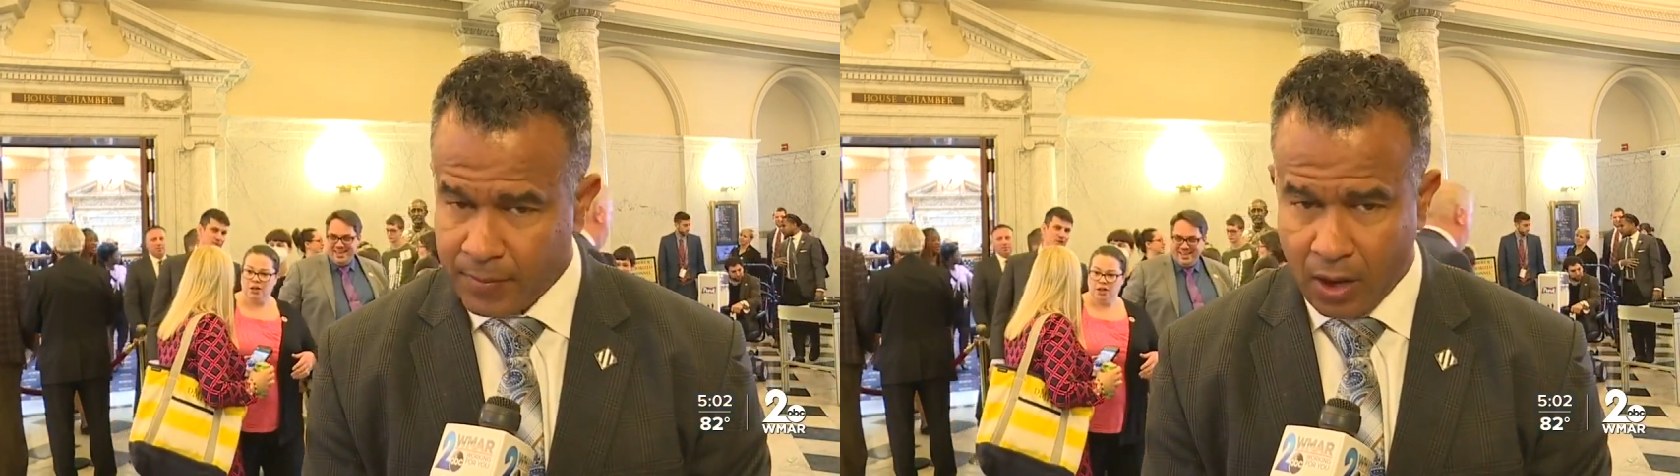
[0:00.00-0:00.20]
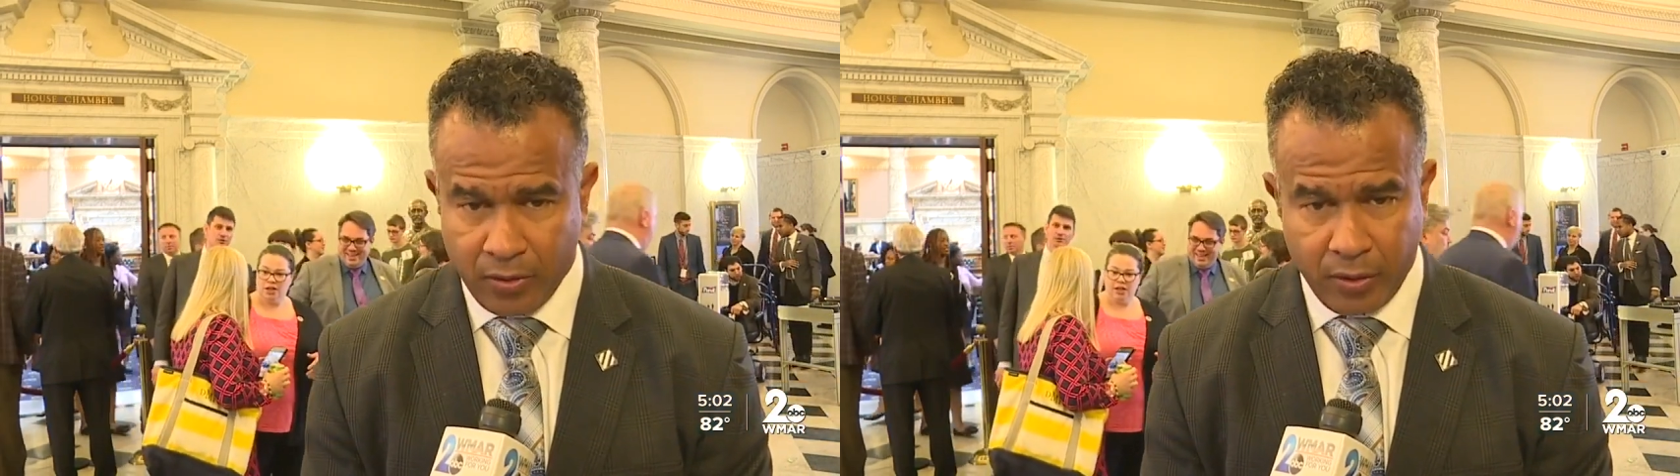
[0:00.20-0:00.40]

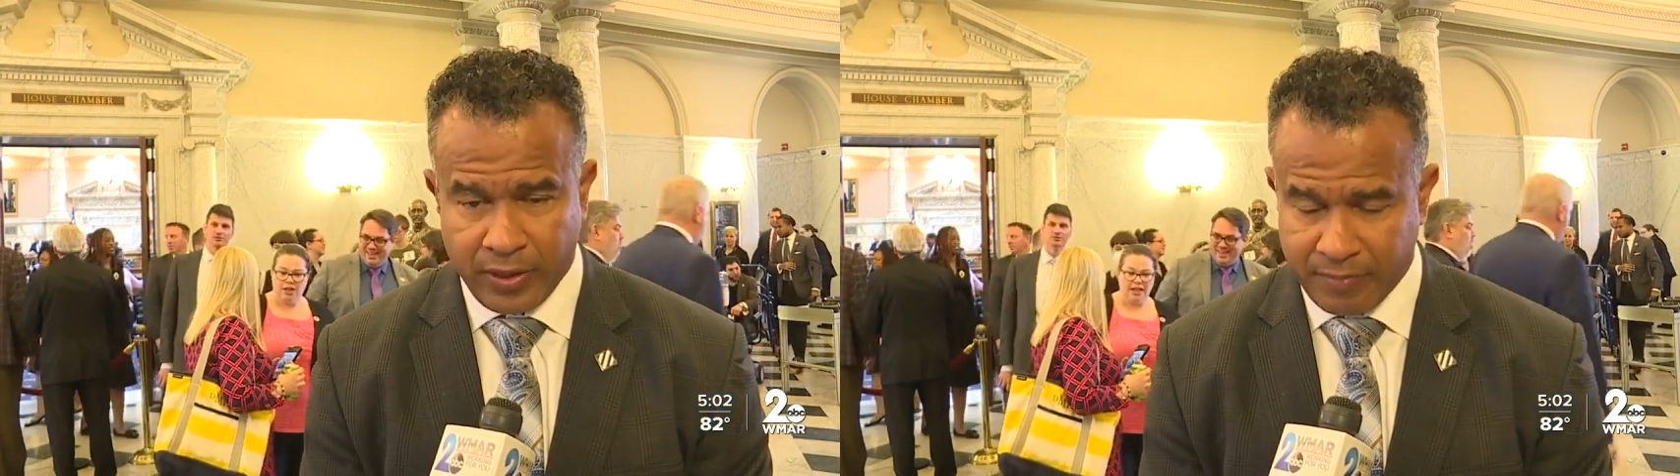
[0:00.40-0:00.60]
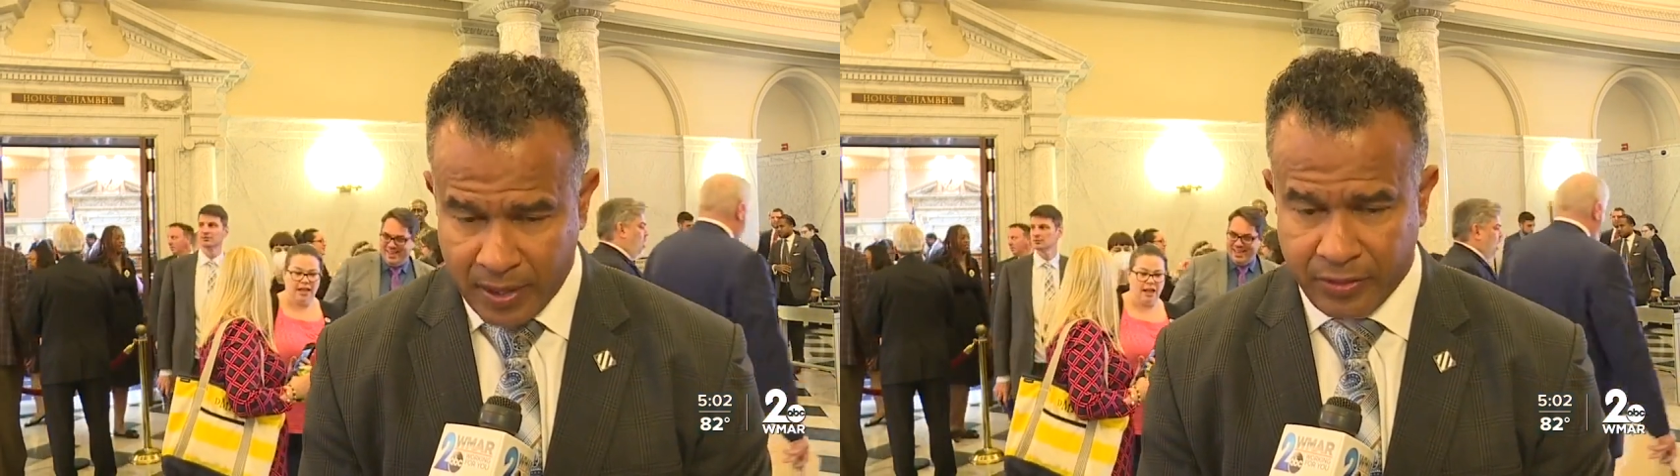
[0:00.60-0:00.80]
although
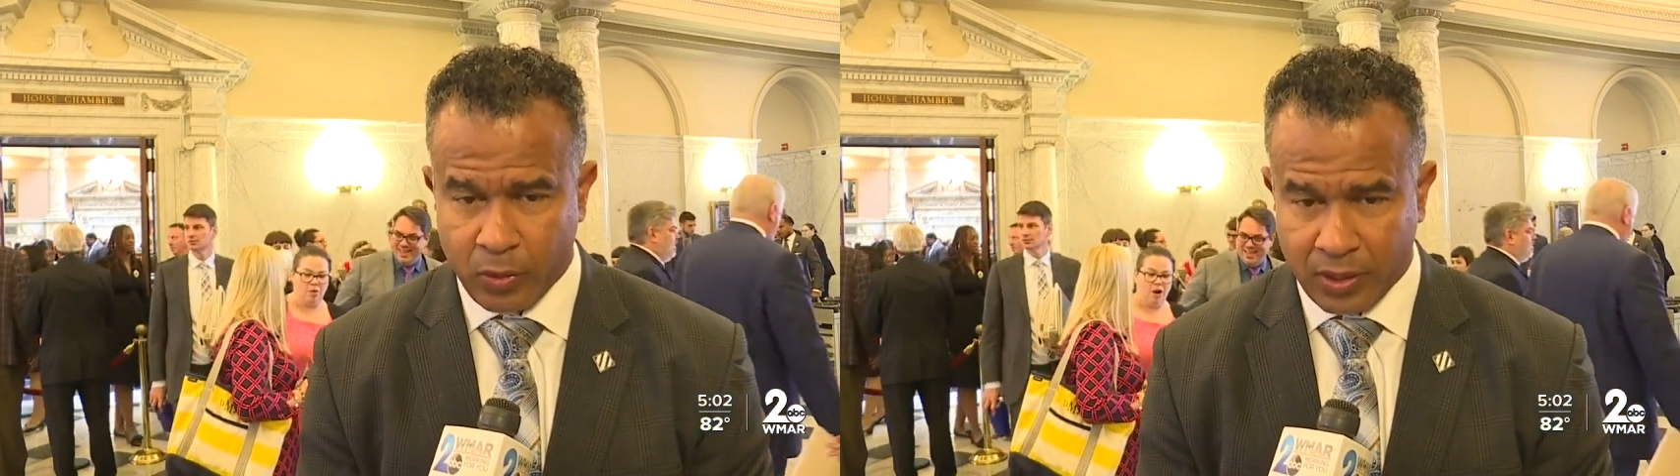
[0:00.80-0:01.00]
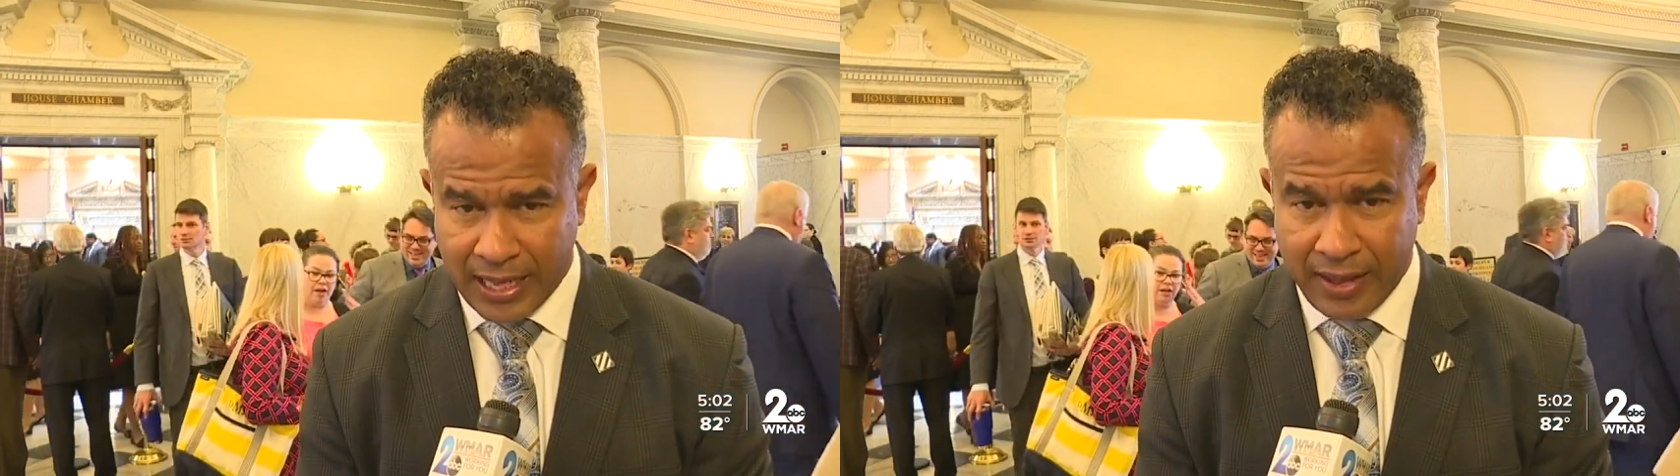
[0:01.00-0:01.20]
they've been
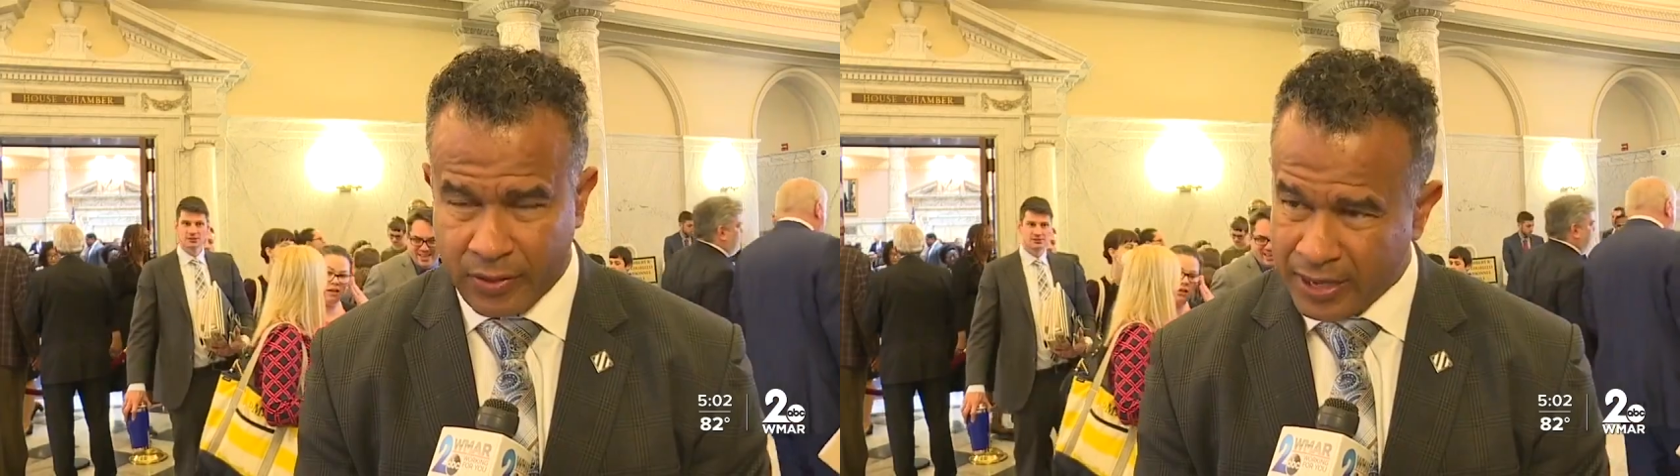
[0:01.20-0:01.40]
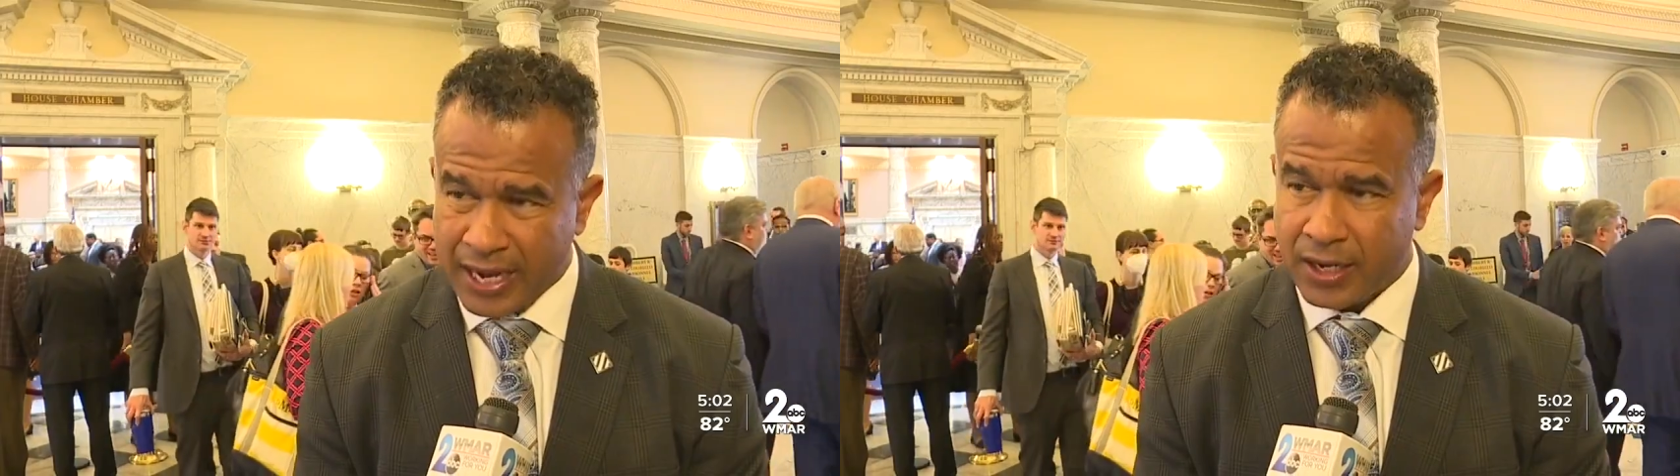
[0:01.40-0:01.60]
through a lot,
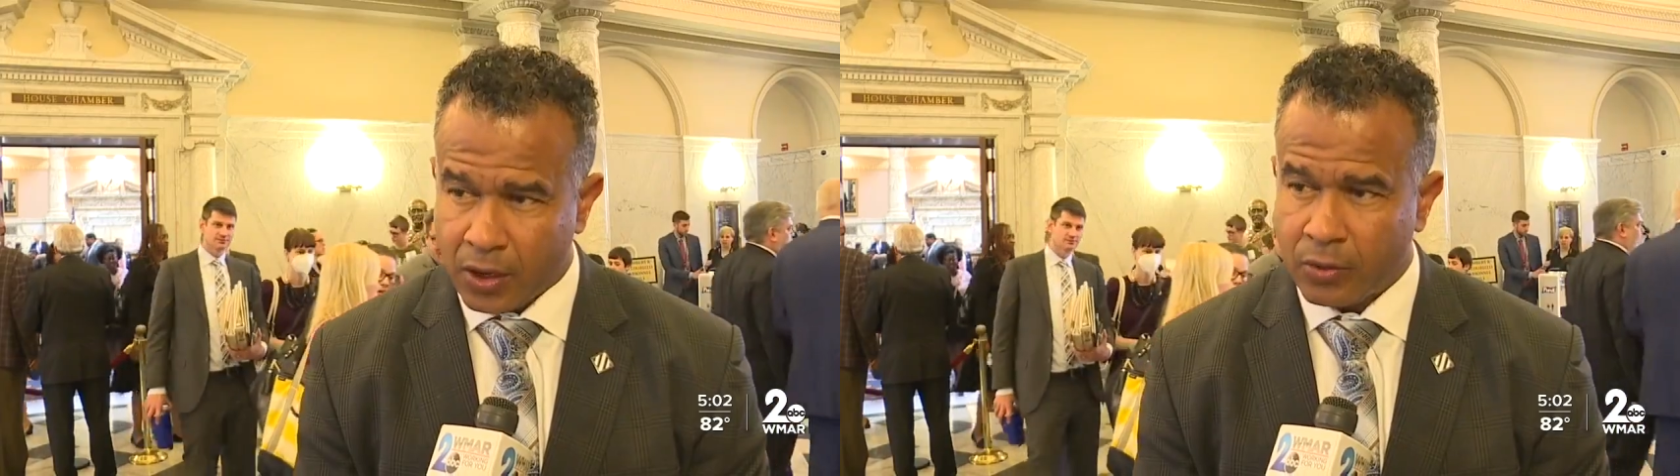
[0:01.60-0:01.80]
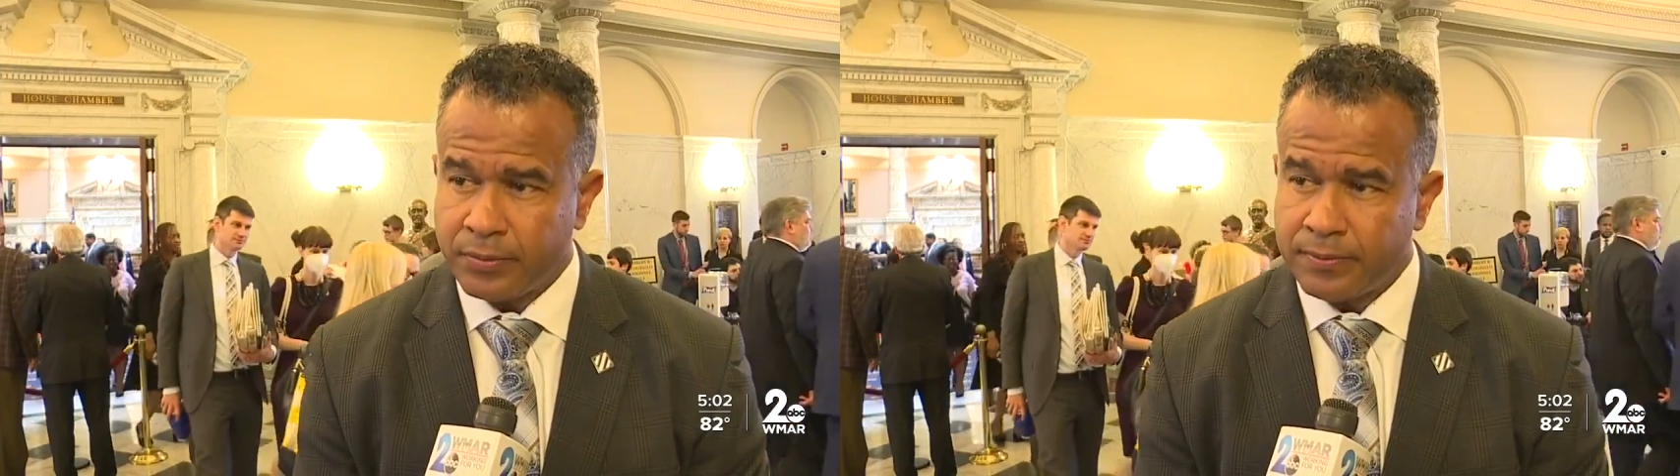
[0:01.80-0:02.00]
they're not alone.